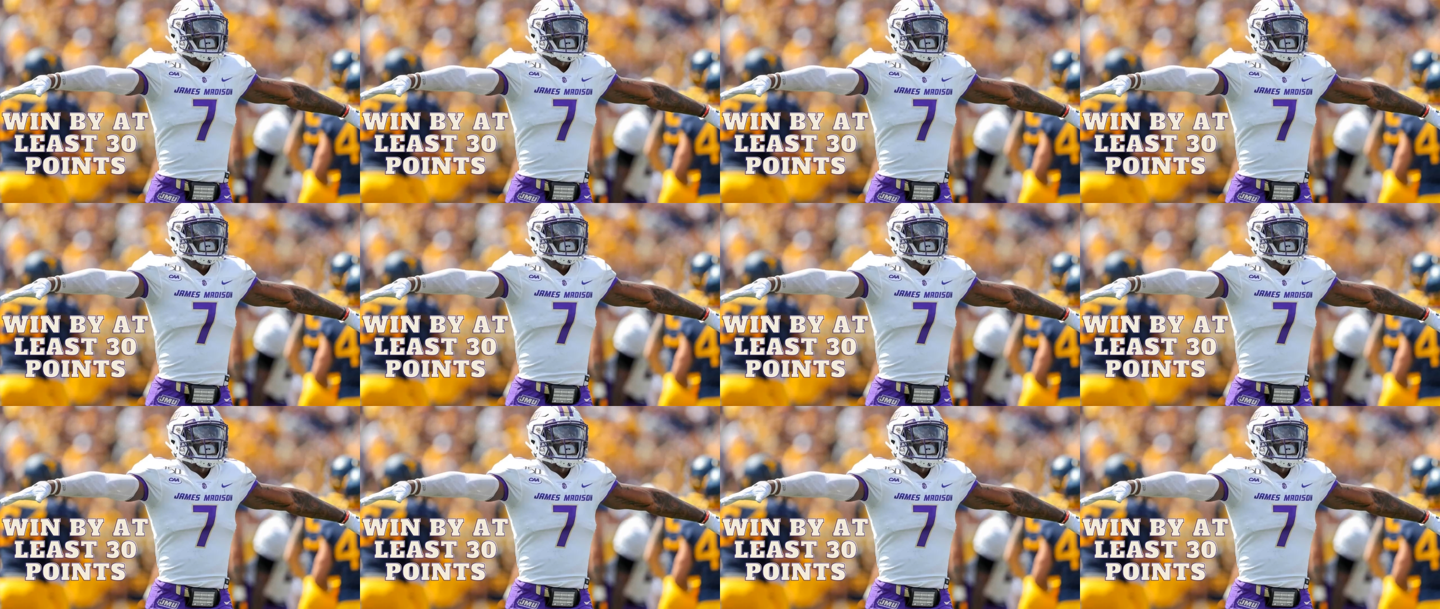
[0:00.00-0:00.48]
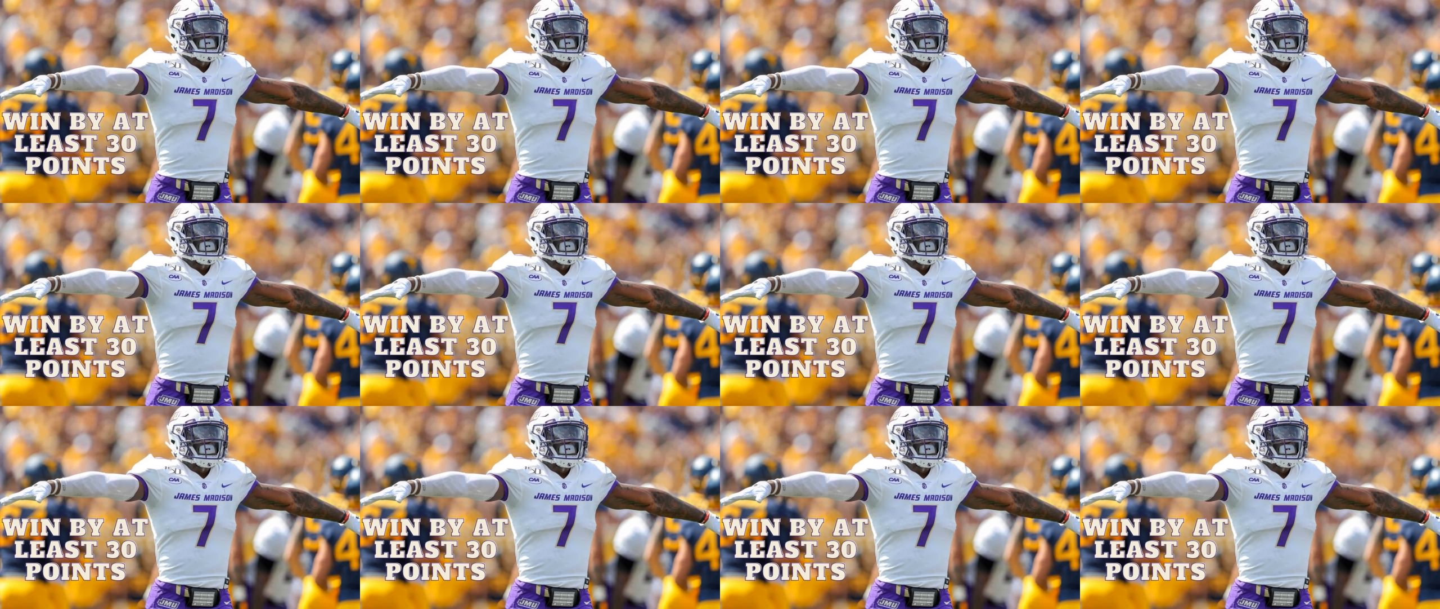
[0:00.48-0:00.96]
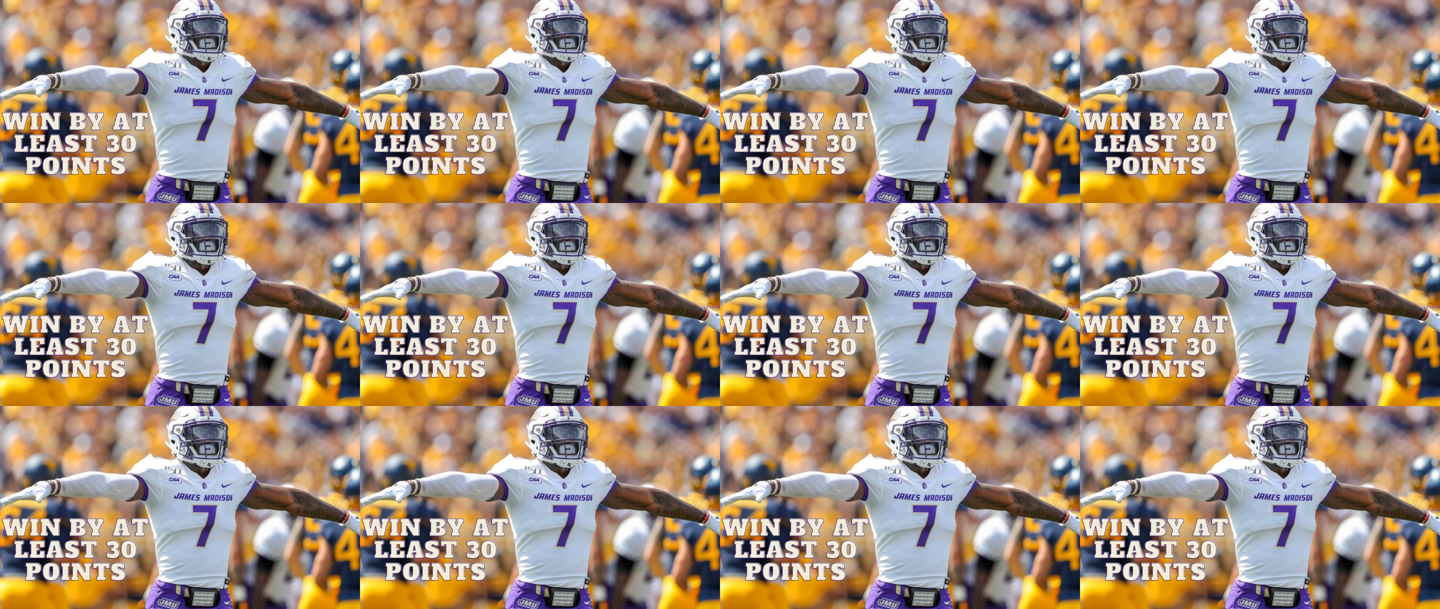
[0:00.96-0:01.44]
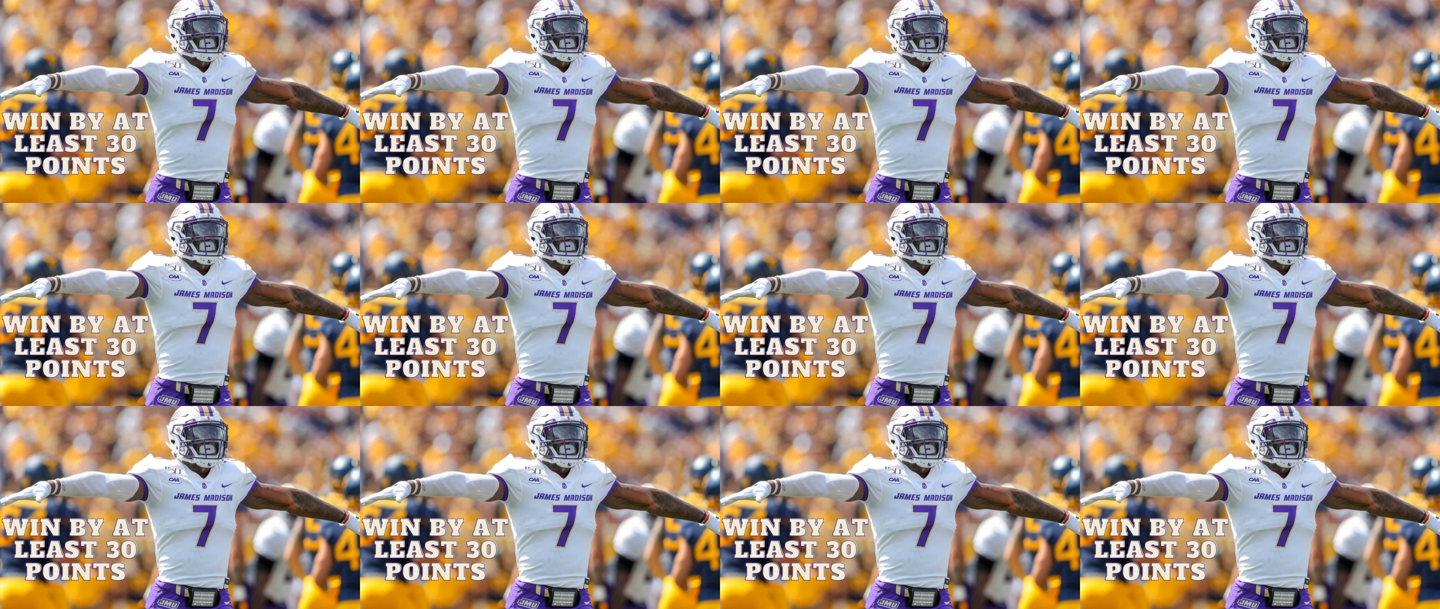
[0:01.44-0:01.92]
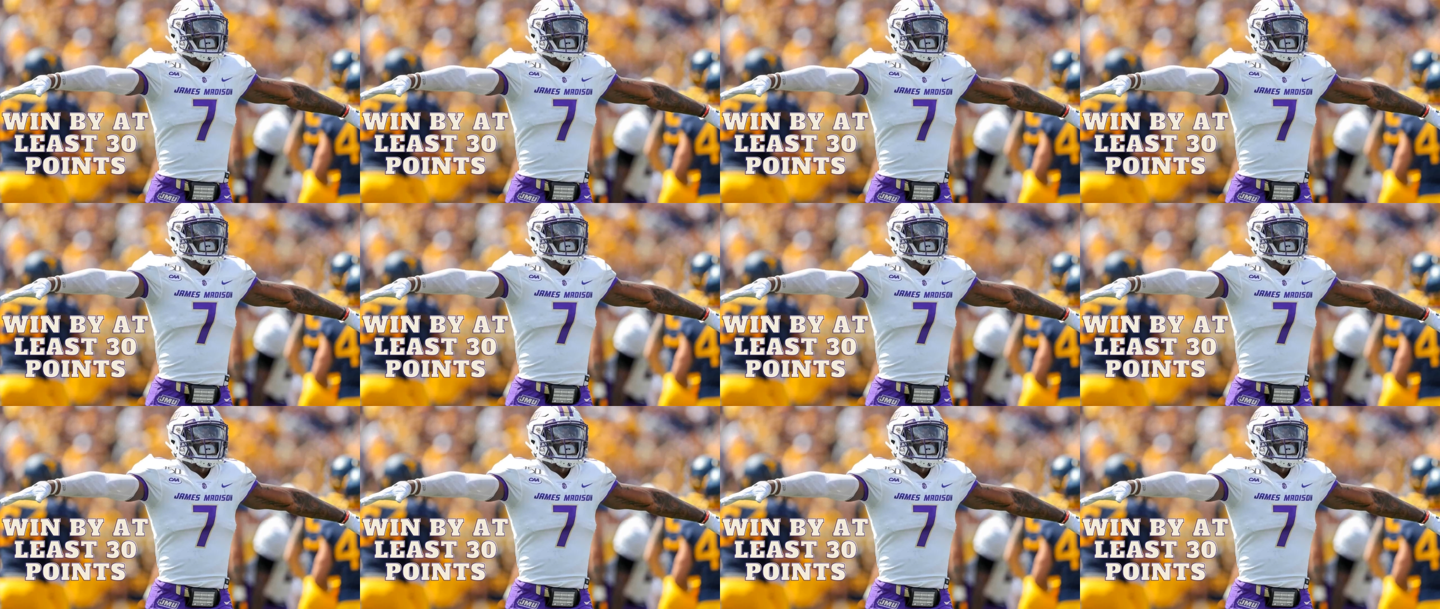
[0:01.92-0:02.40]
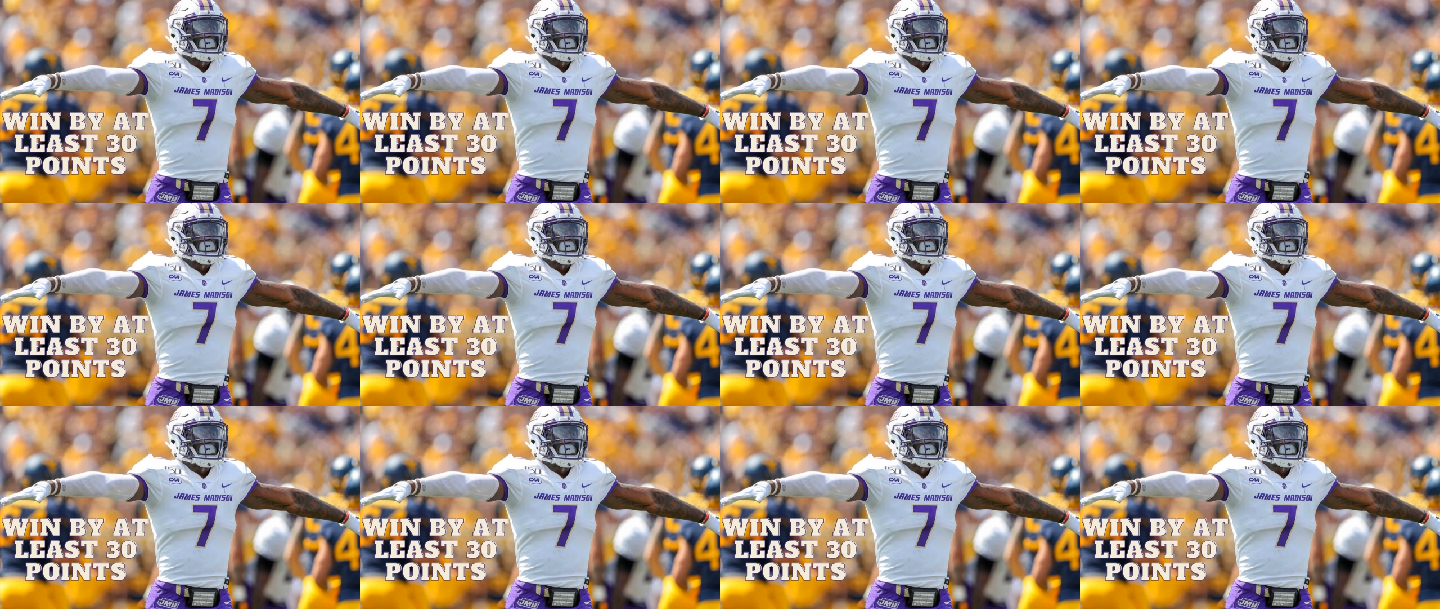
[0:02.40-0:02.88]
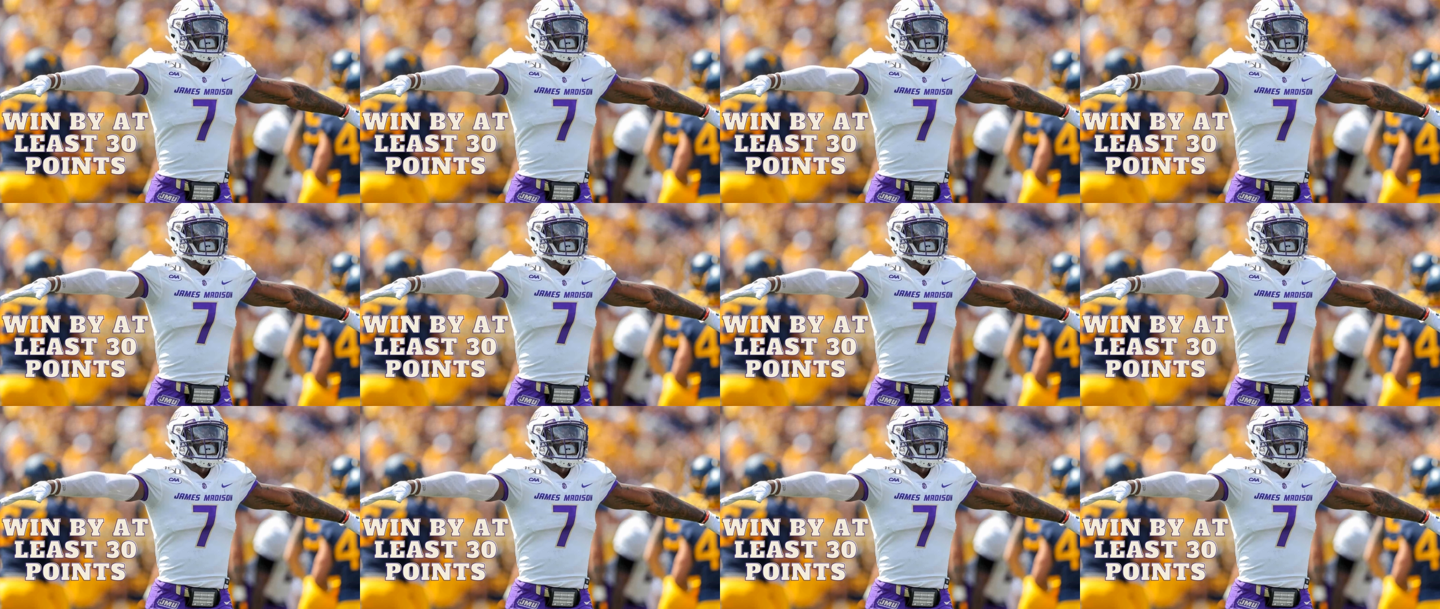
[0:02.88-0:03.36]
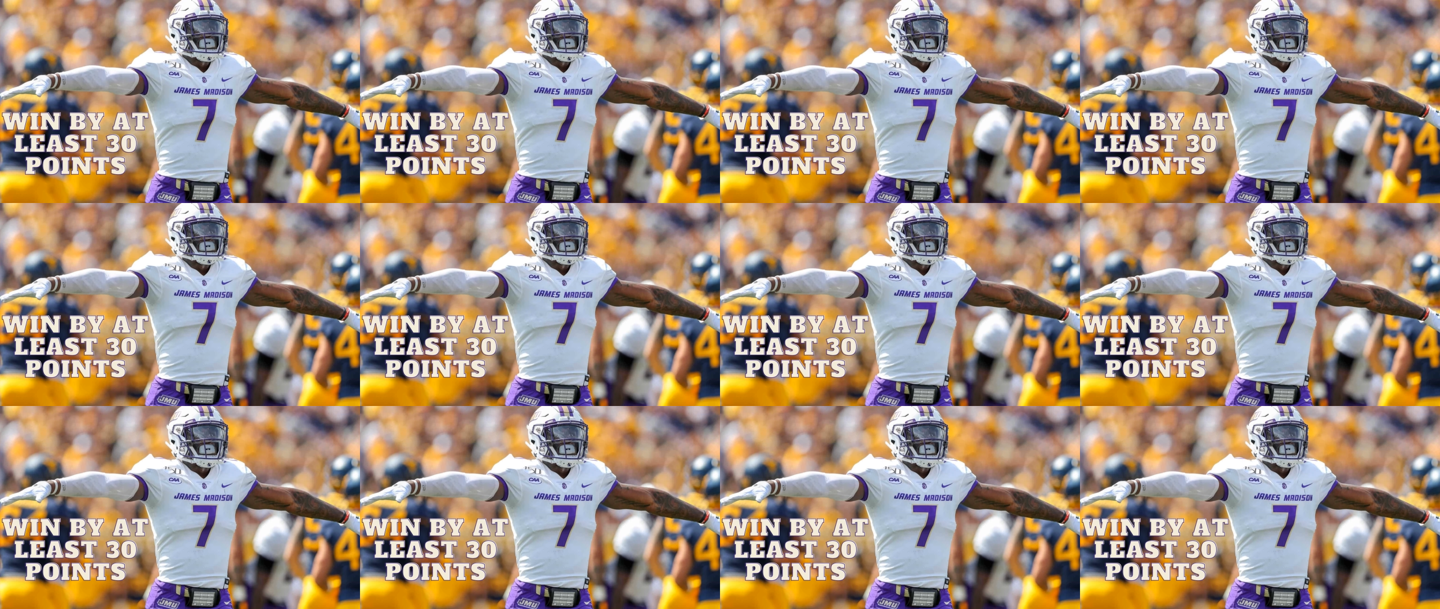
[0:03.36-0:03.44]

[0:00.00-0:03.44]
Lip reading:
No face is visible, so there are no lips to read.